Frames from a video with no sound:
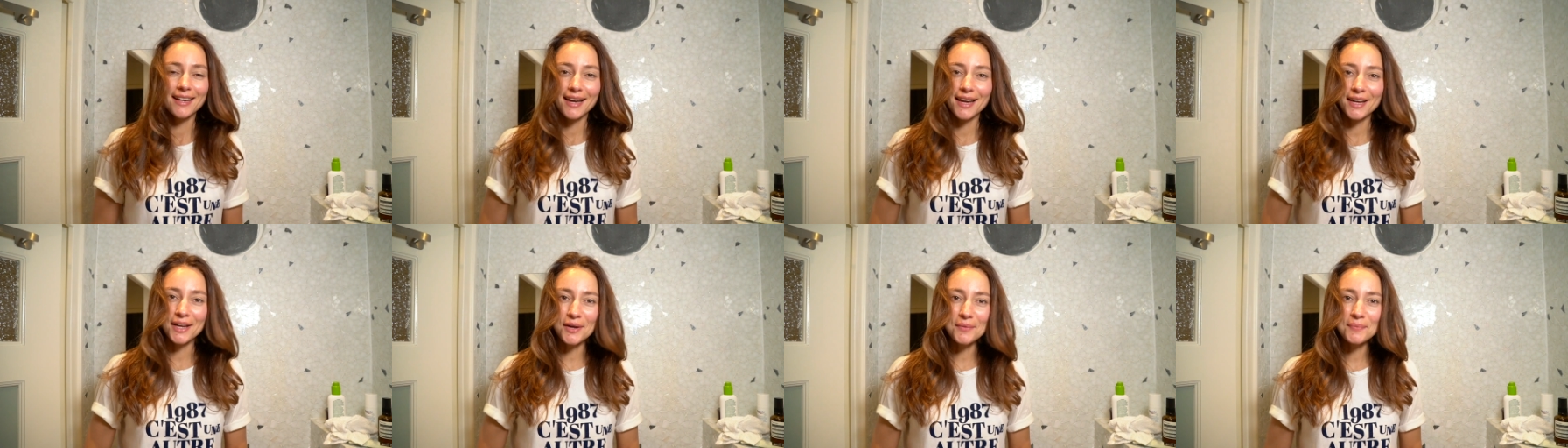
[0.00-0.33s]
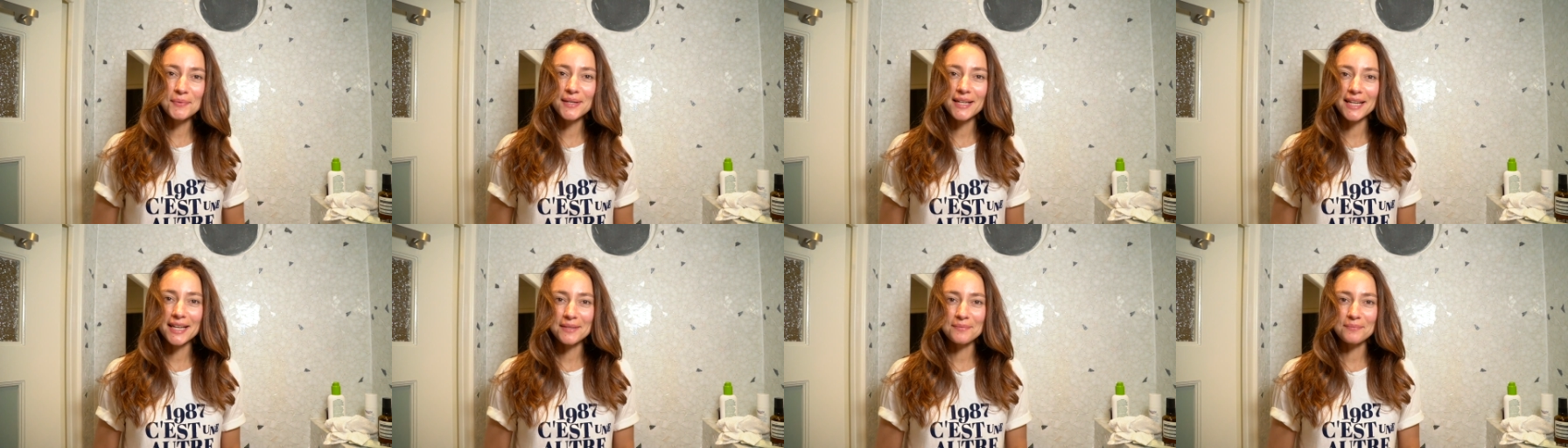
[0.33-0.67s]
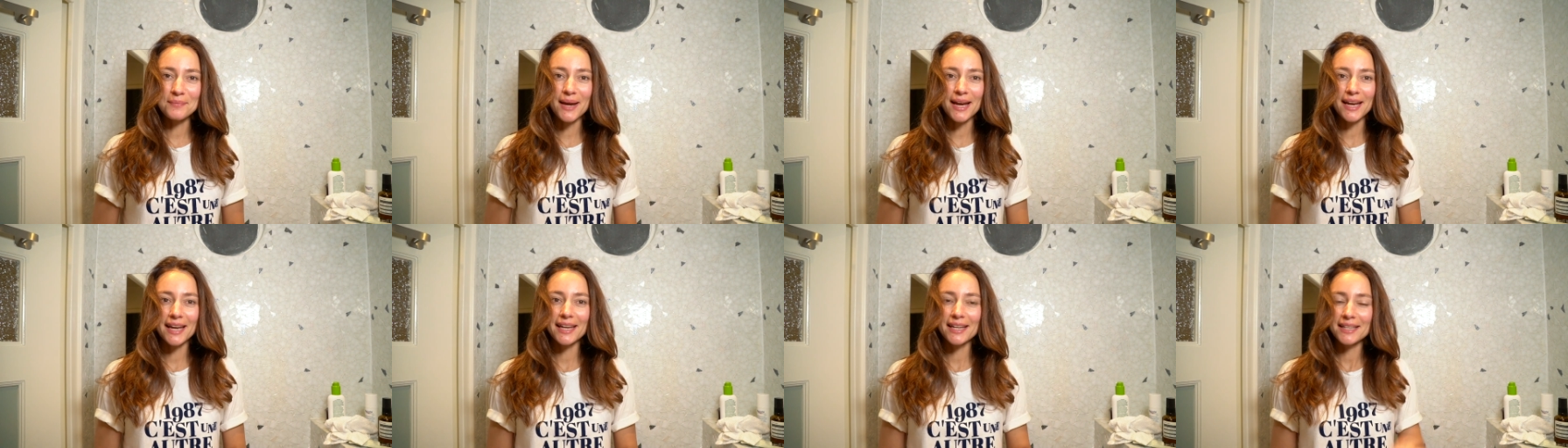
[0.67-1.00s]
I hope you liked
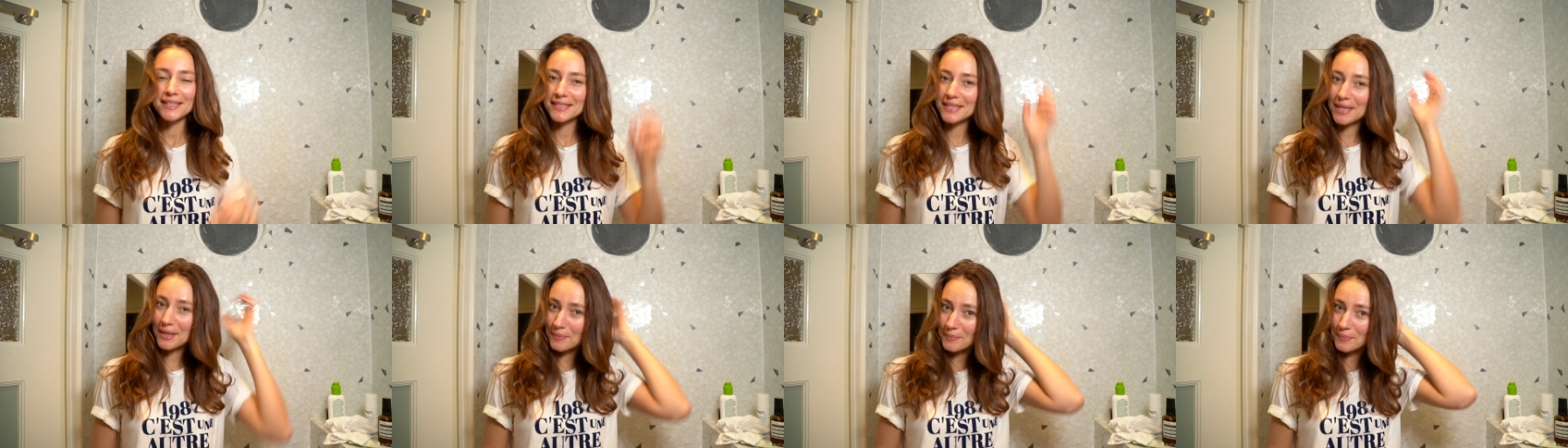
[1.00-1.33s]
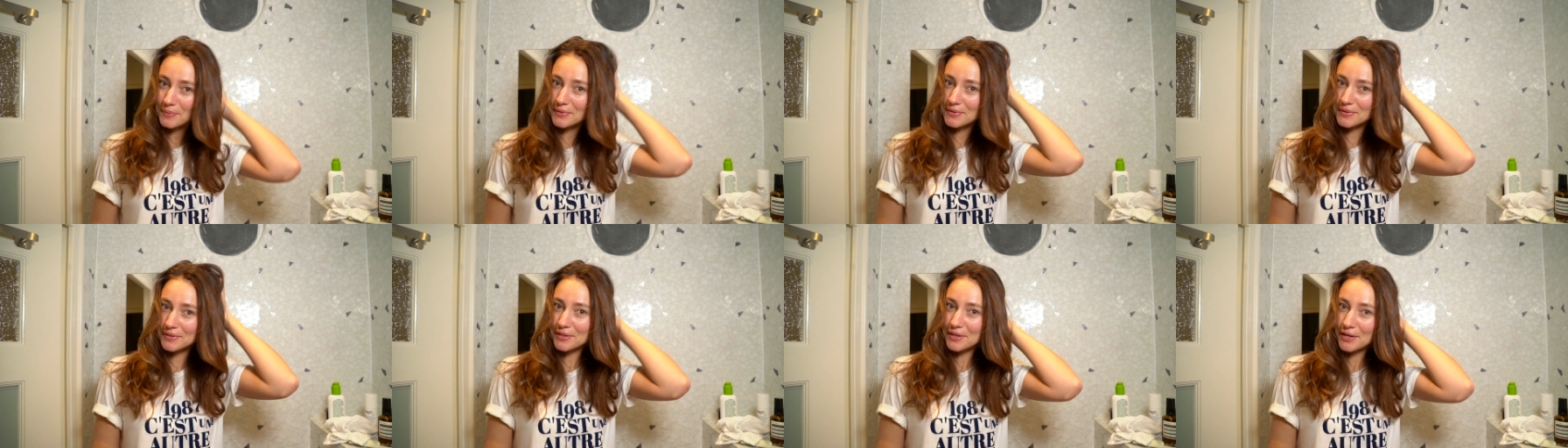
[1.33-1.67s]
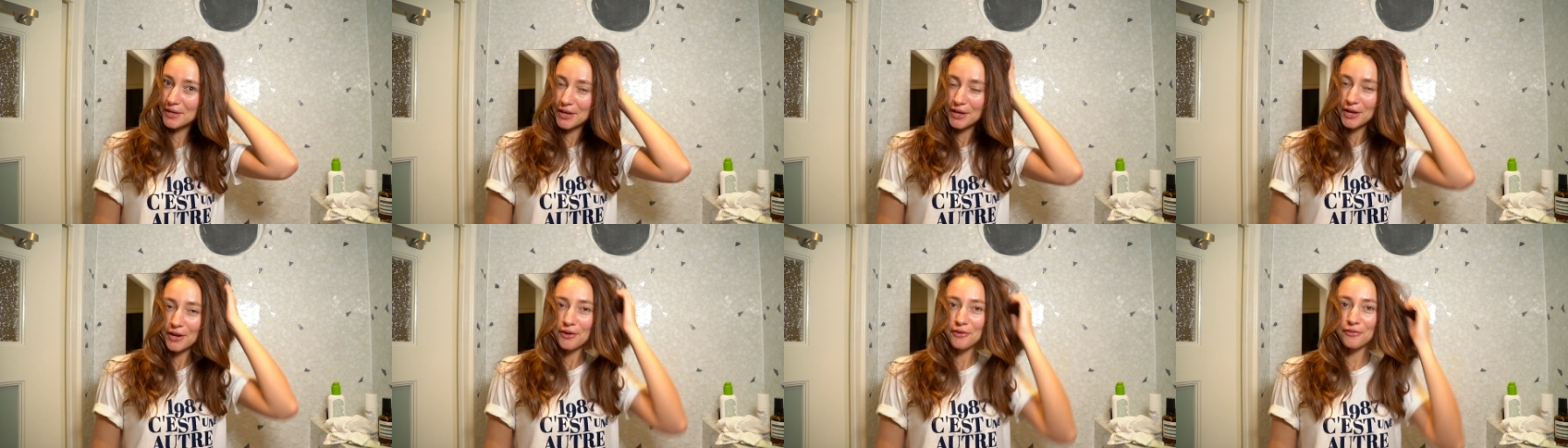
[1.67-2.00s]
my tips
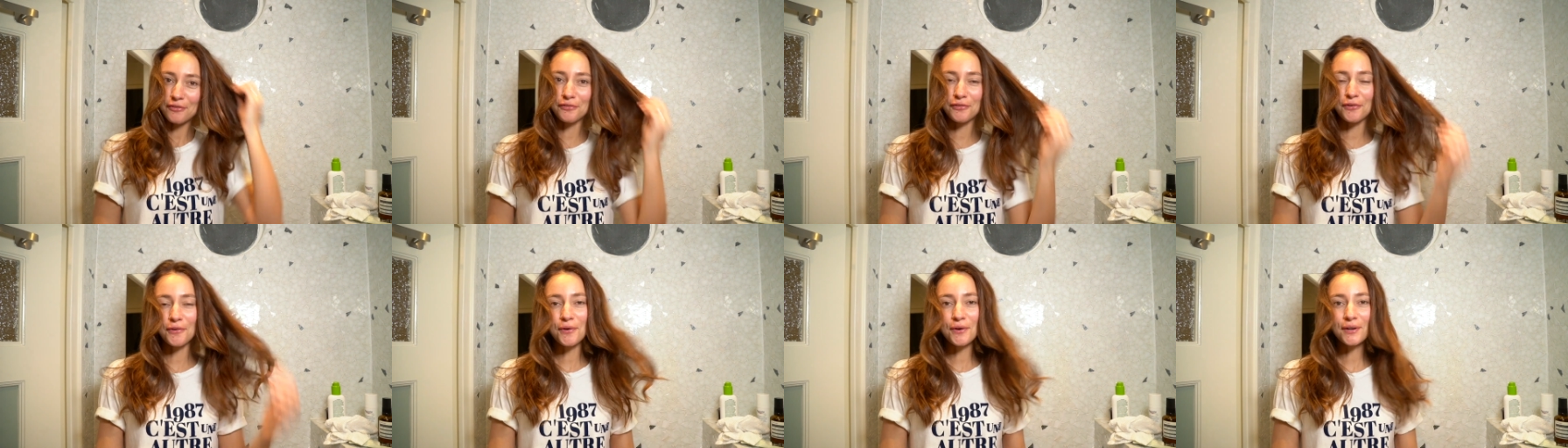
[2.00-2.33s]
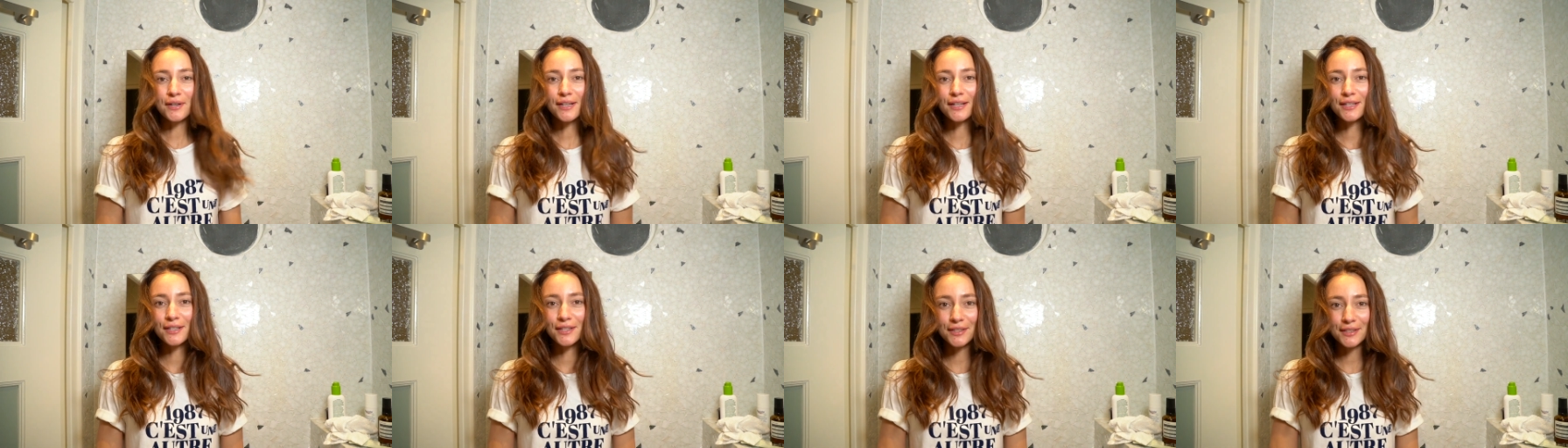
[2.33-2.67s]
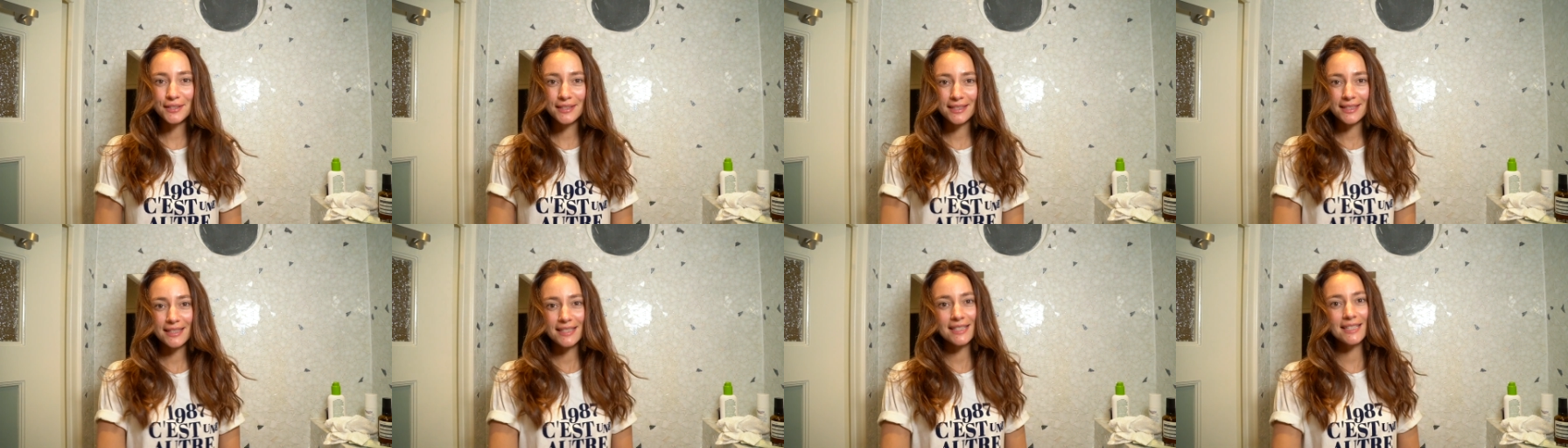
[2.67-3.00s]
for a
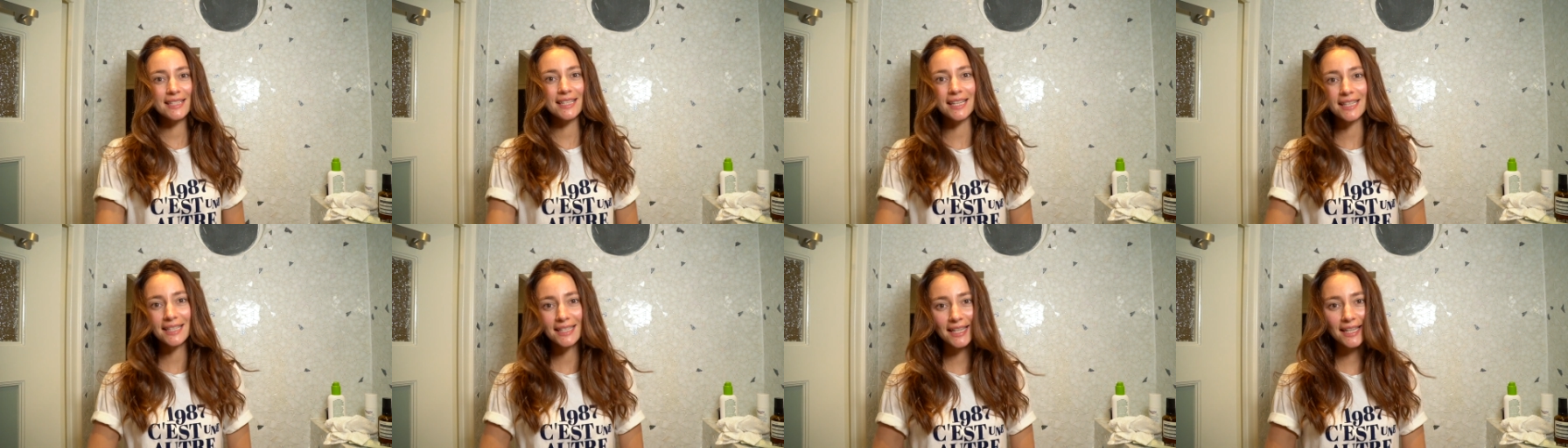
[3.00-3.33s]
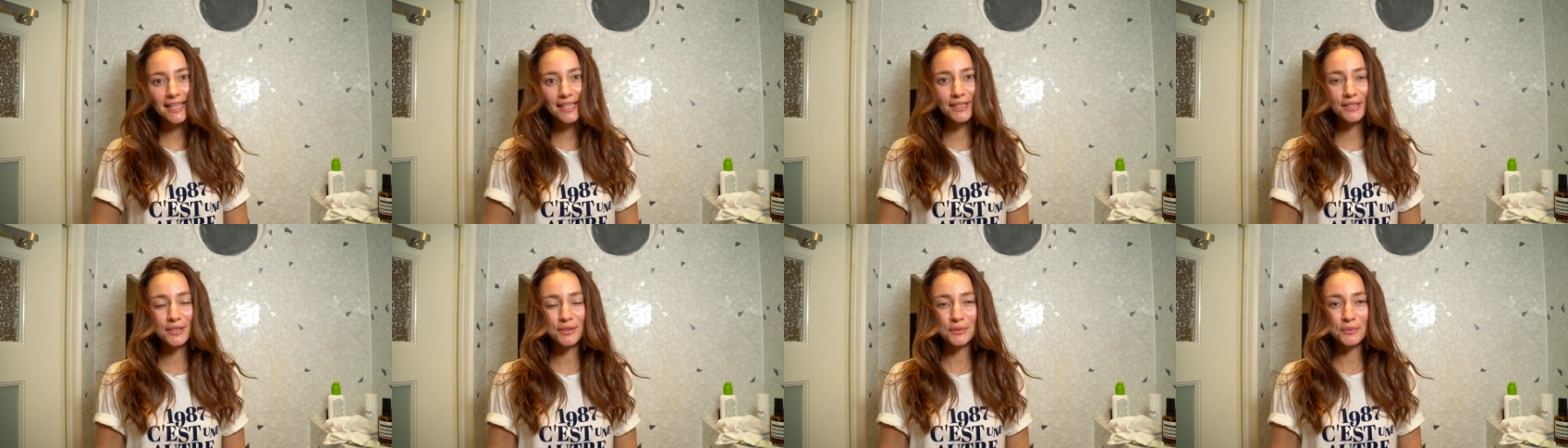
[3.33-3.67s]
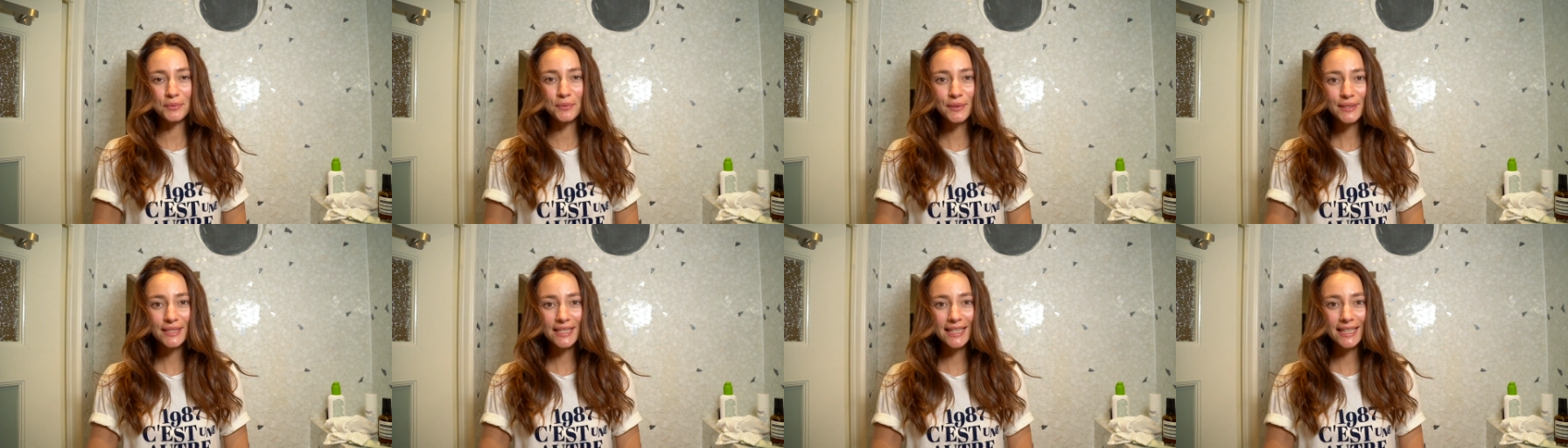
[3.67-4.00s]
good skincare
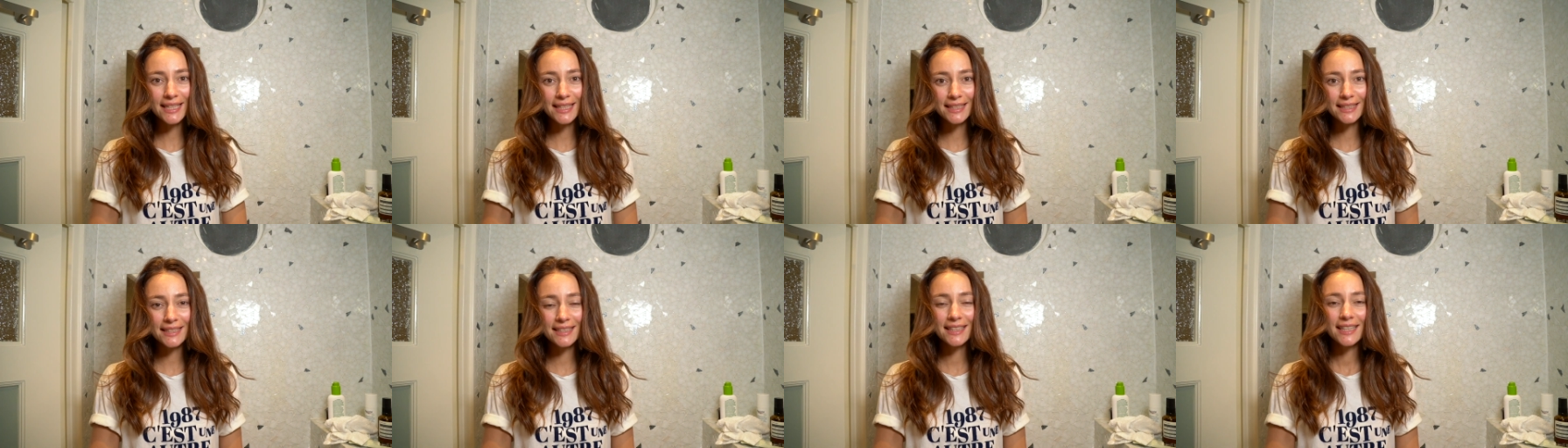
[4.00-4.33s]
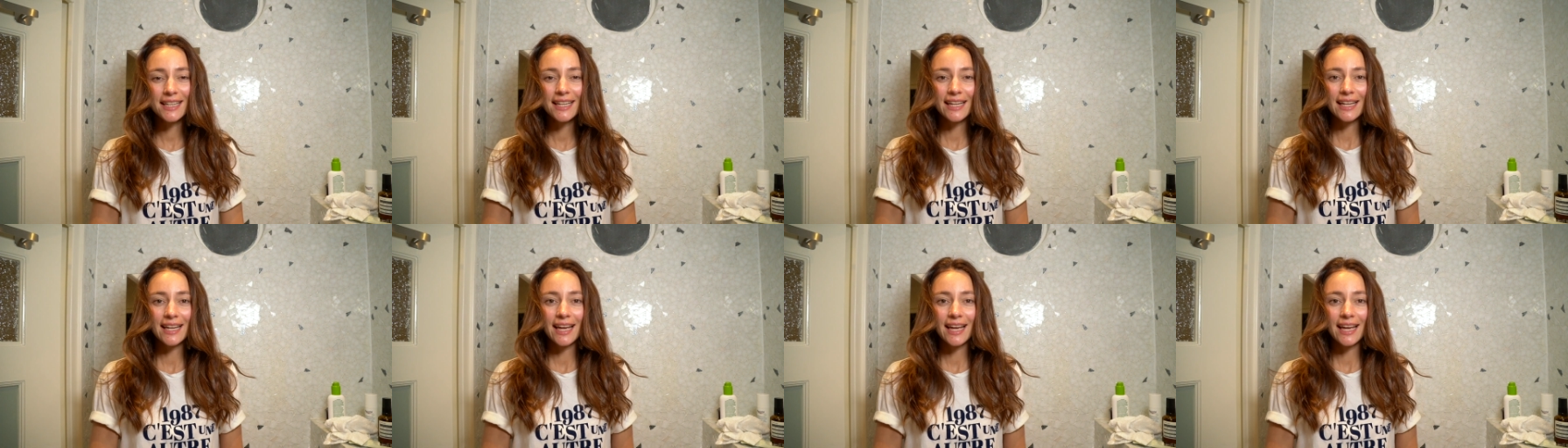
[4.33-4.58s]
routine.